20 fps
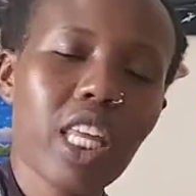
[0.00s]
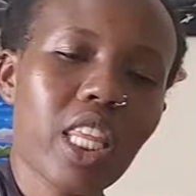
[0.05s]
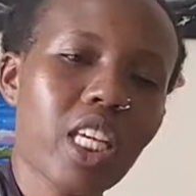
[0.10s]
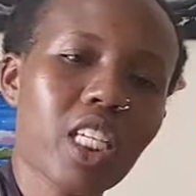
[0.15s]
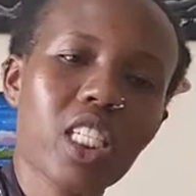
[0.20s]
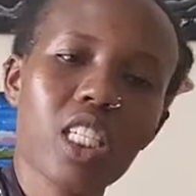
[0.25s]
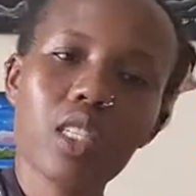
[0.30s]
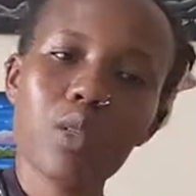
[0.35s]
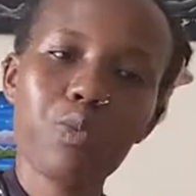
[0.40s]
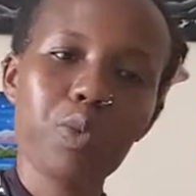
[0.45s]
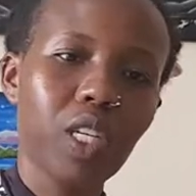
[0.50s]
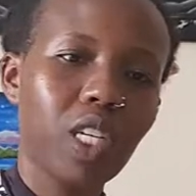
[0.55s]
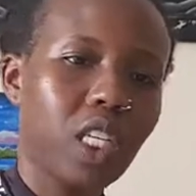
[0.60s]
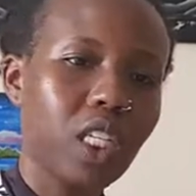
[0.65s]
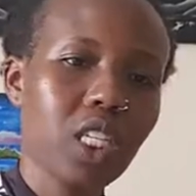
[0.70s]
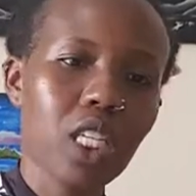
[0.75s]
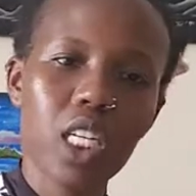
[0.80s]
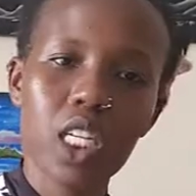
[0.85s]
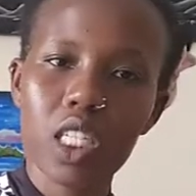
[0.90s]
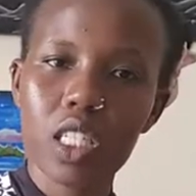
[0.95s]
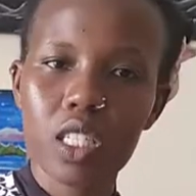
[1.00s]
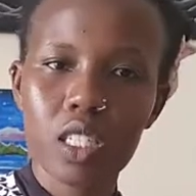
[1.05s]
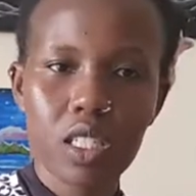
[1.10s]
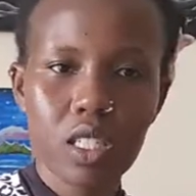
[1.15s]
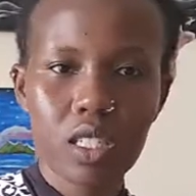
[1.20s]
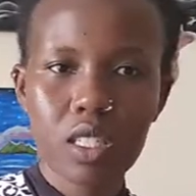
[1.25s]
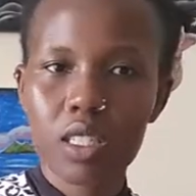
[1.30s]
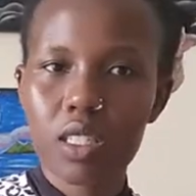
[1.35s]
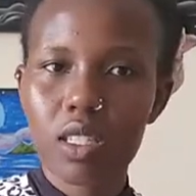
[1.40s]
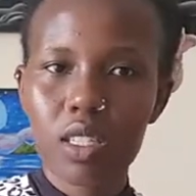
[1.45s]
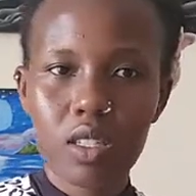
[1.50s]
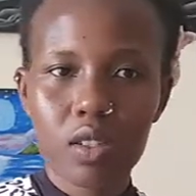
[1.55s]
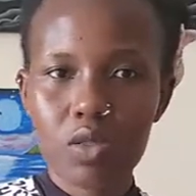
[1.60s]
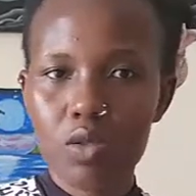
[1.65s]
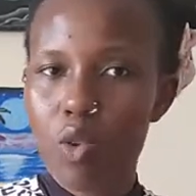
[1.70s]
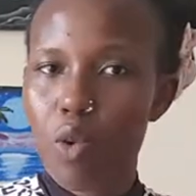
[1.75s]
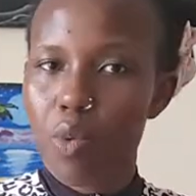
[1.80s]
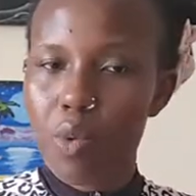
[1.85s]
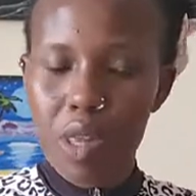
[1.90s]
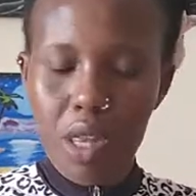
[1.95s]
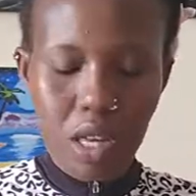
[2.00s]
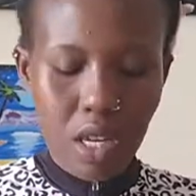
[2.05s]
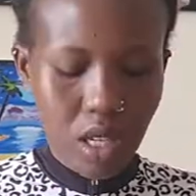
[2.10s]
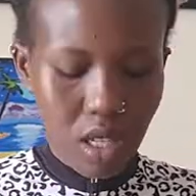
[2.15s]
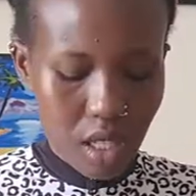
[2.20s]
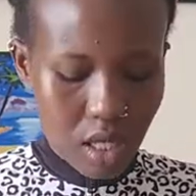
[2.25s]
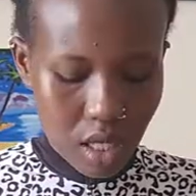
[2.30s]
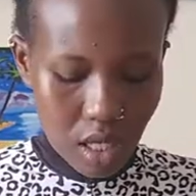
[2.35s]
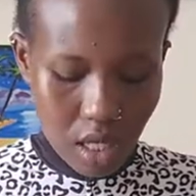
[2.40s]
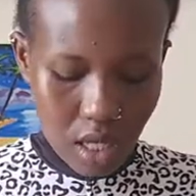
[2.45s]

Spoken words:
they just pick it and go with it.